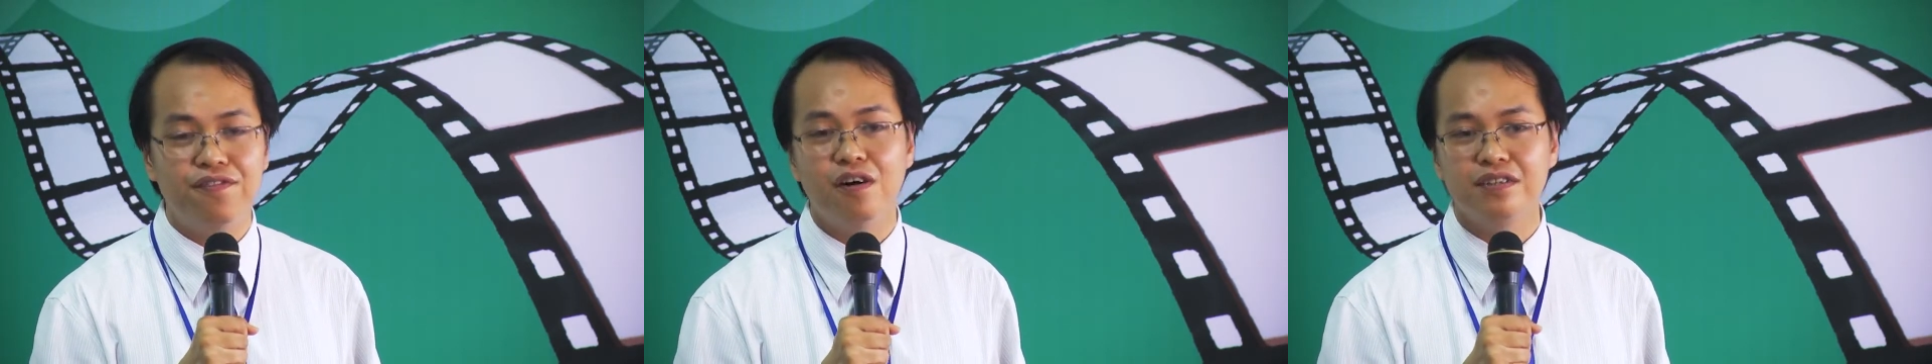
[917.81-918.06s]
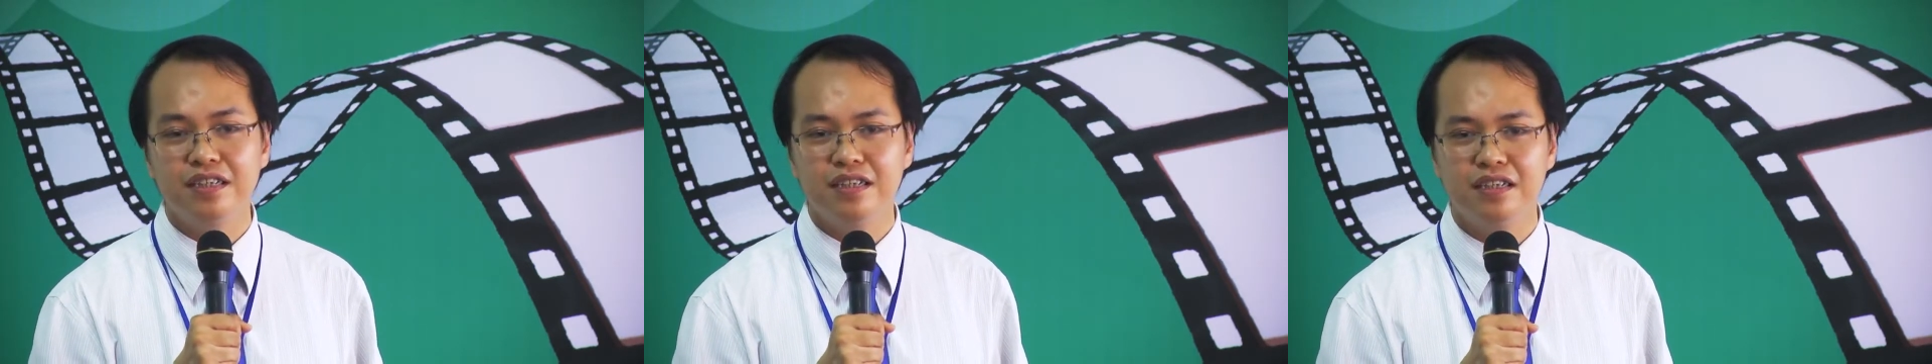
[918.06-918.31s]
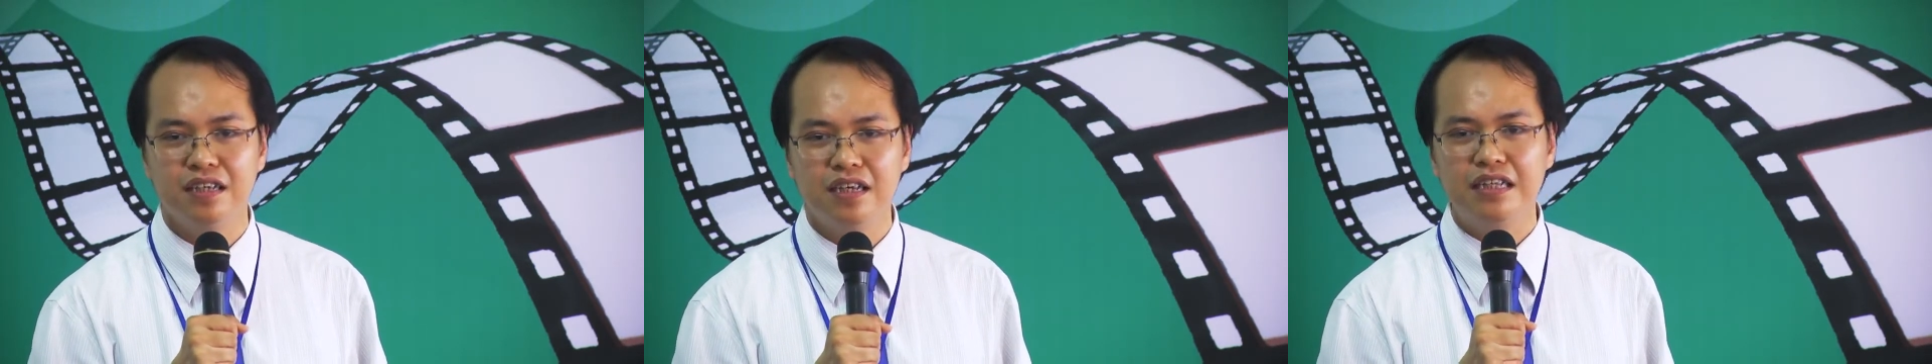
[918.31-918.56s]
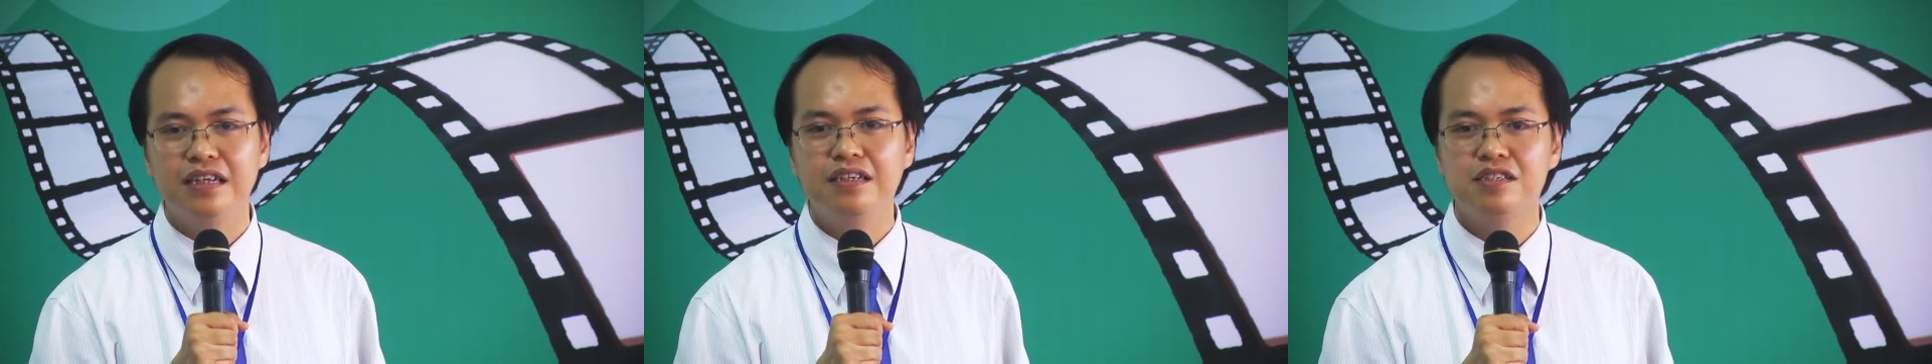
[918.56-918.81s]
40
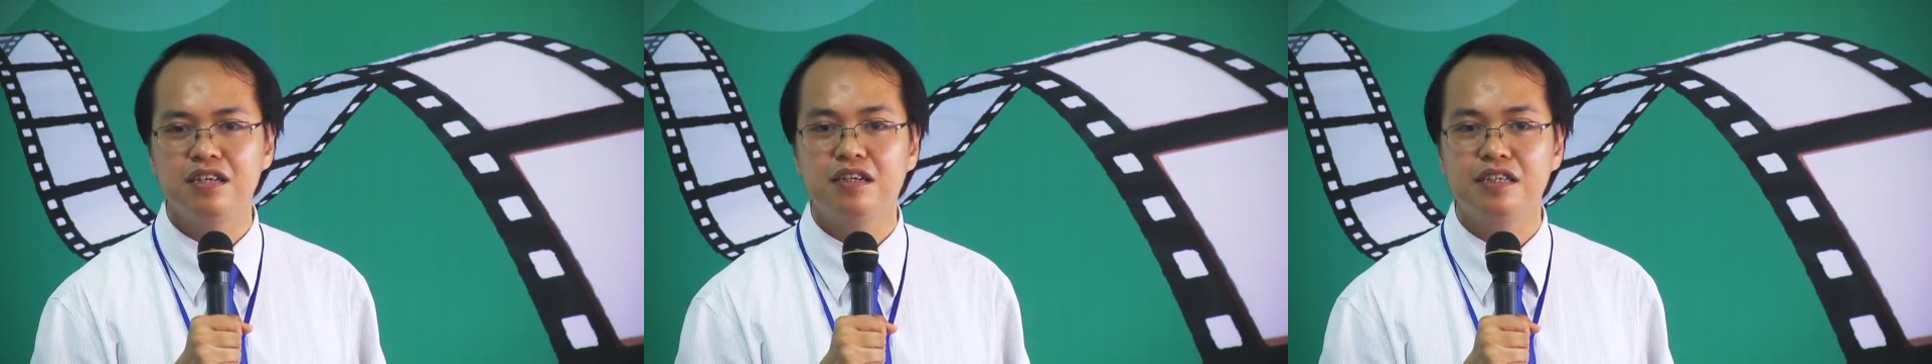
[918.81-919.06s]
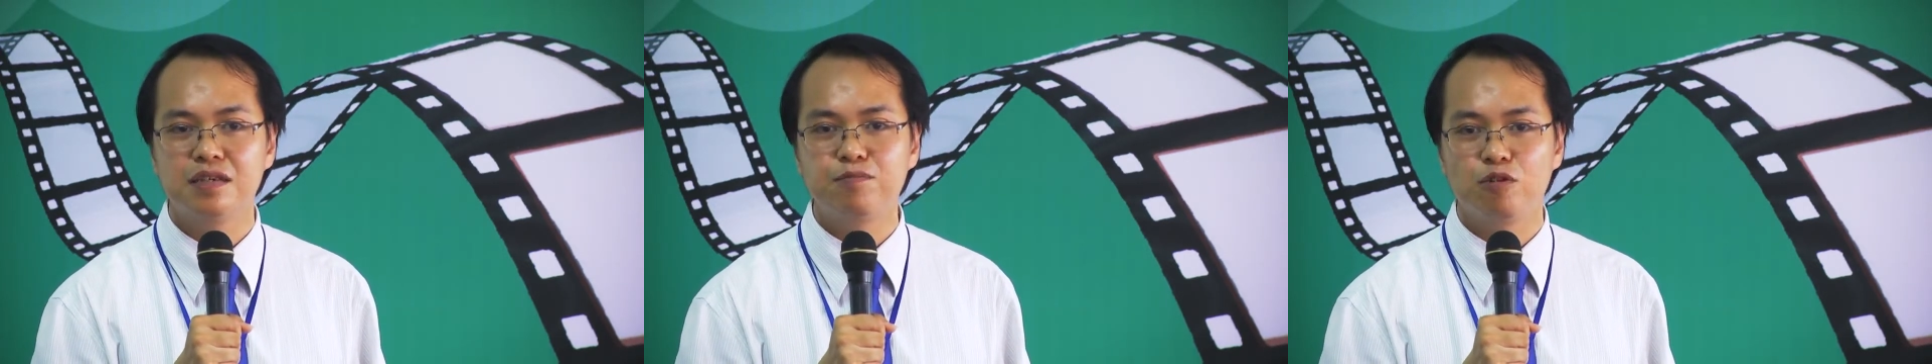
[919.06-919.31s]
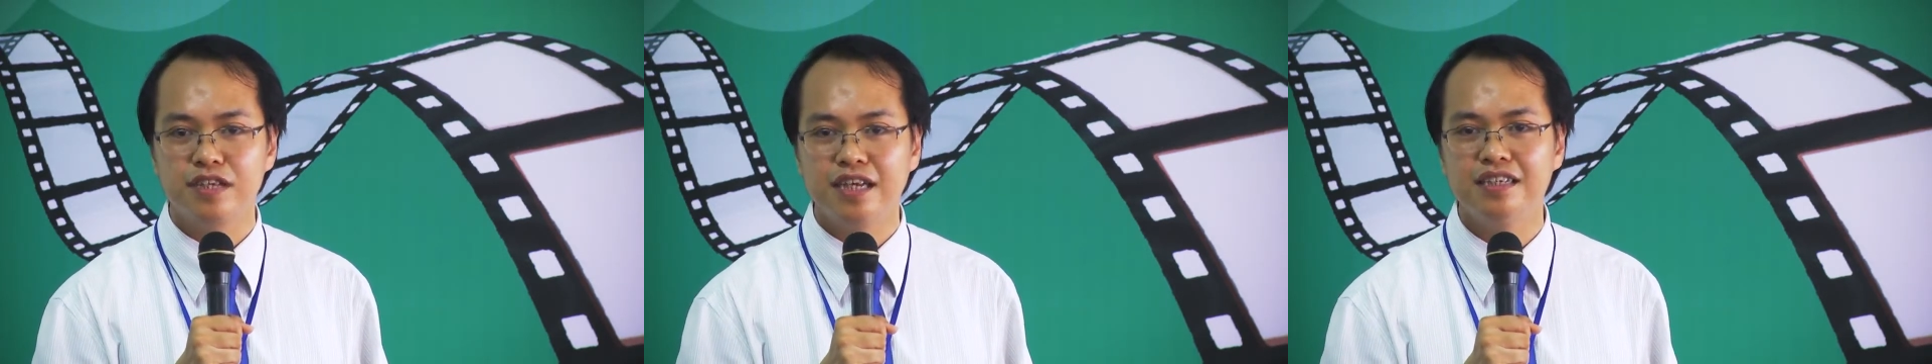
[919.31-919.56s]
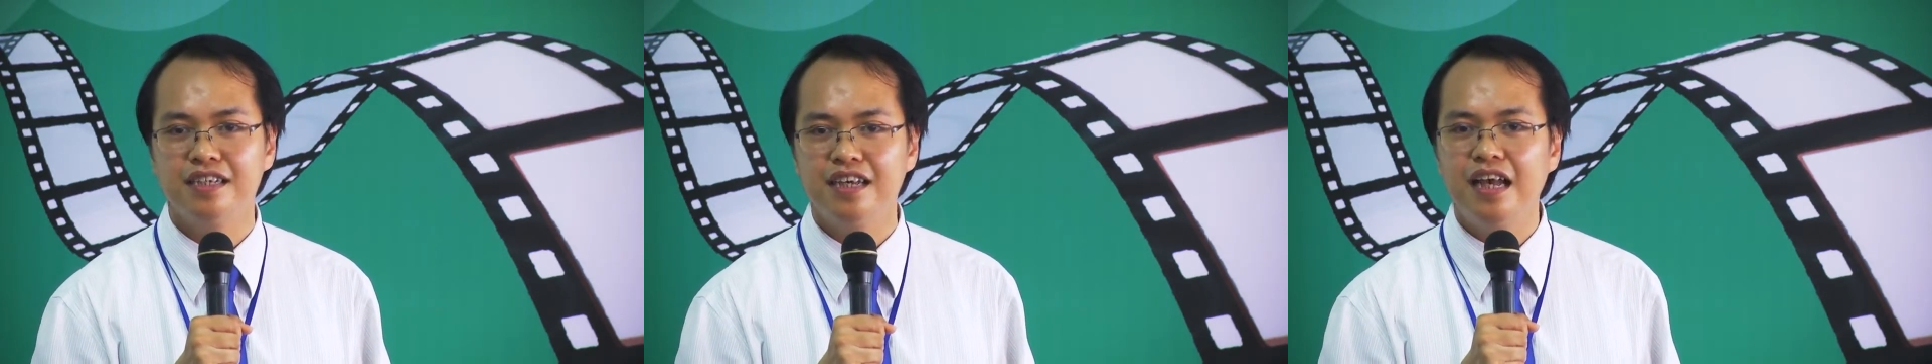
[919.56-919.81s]
international research projects,